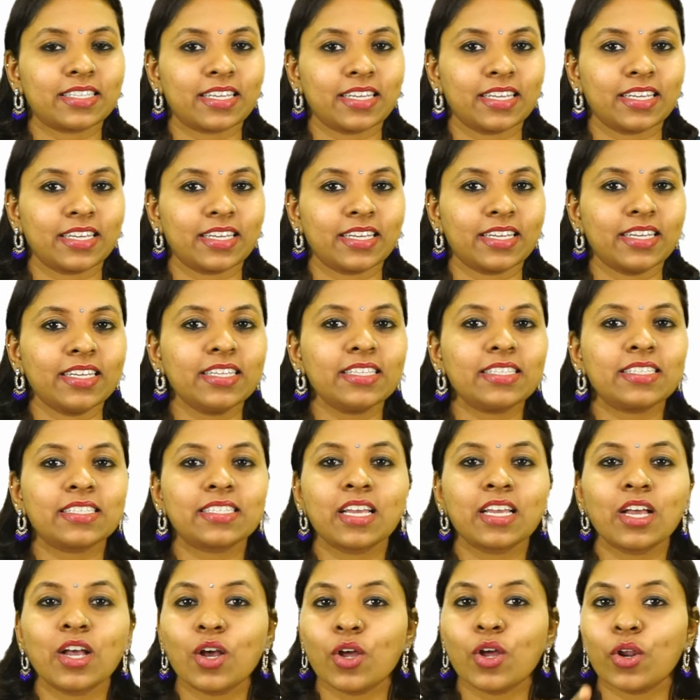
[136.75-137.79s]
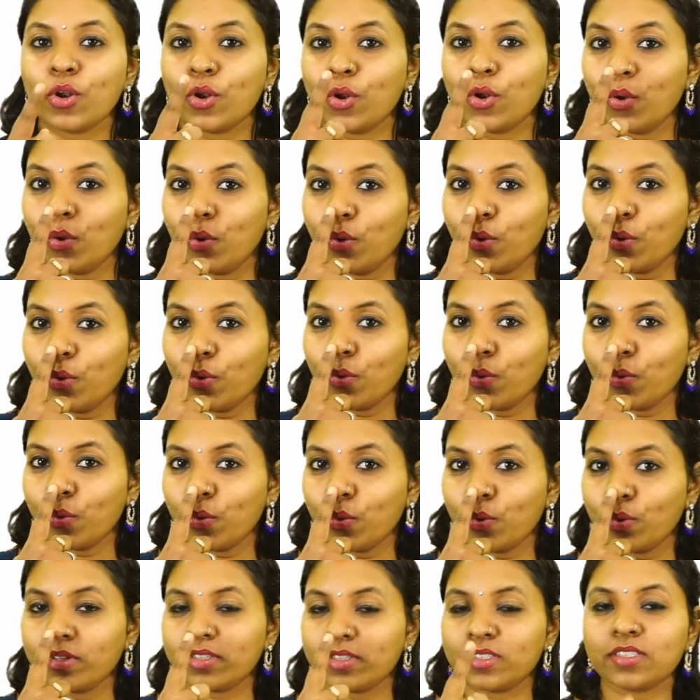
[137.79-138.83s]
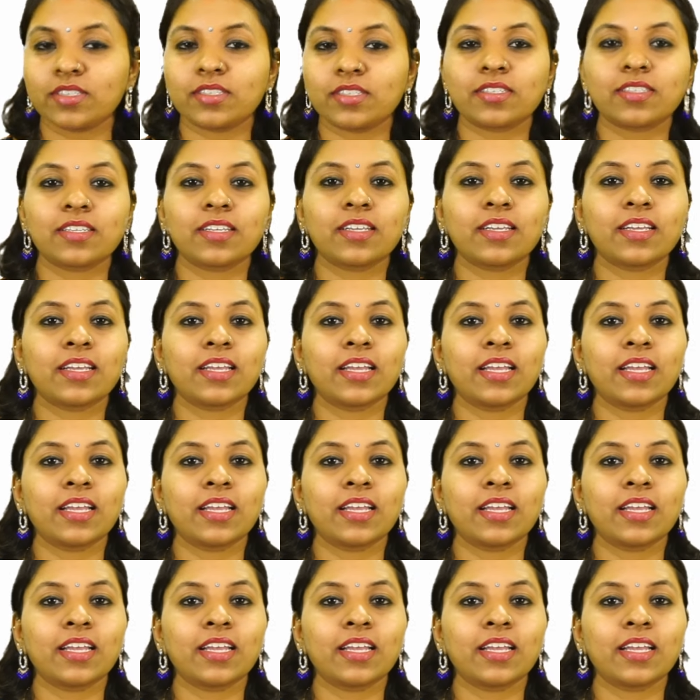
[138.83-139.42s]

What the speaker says: is nose.